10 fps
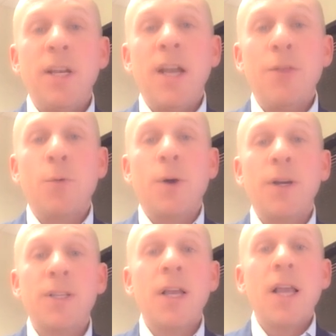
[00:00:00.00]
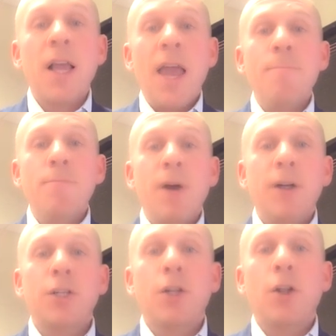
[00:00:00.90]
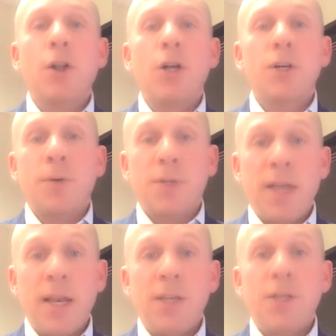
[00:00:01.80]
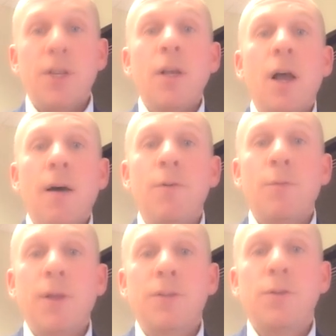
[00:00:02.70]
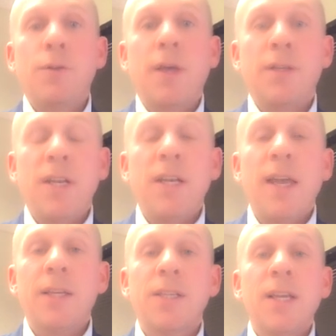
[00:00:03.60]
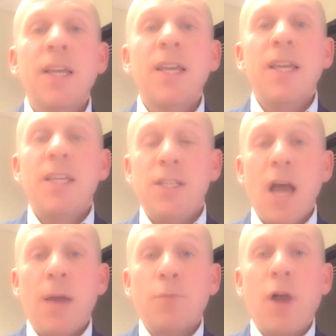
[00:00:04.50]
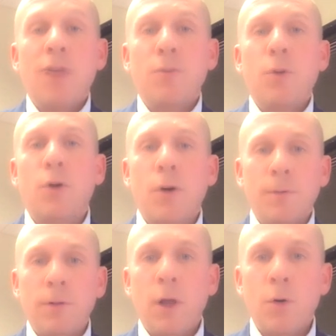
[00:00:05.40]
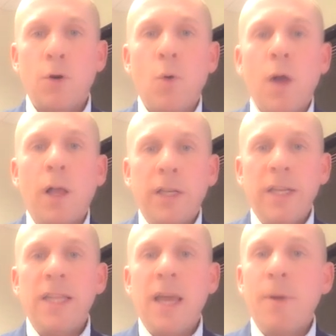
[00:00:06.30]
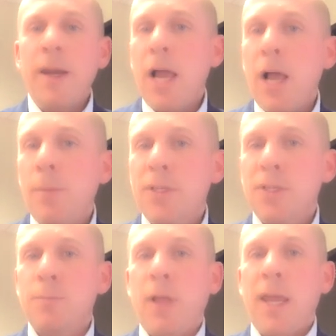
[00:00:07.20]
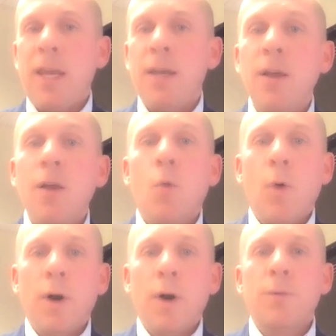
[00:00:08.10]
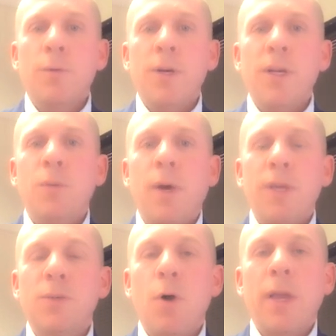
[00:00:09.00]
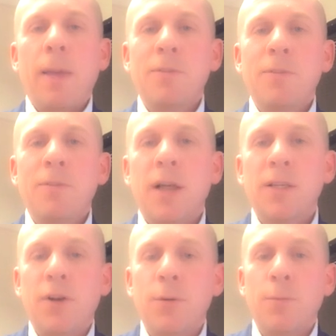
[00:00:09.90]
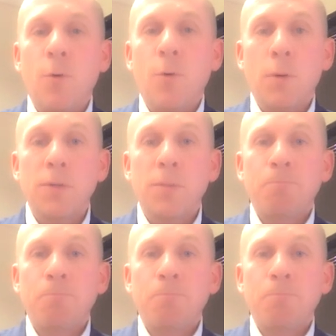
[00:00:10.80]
In other words, a much larger percentage of the Russell 2000 index is non-profitable or of lower quality. And that might help explain one of the reasons why small cap stocks have underperformed.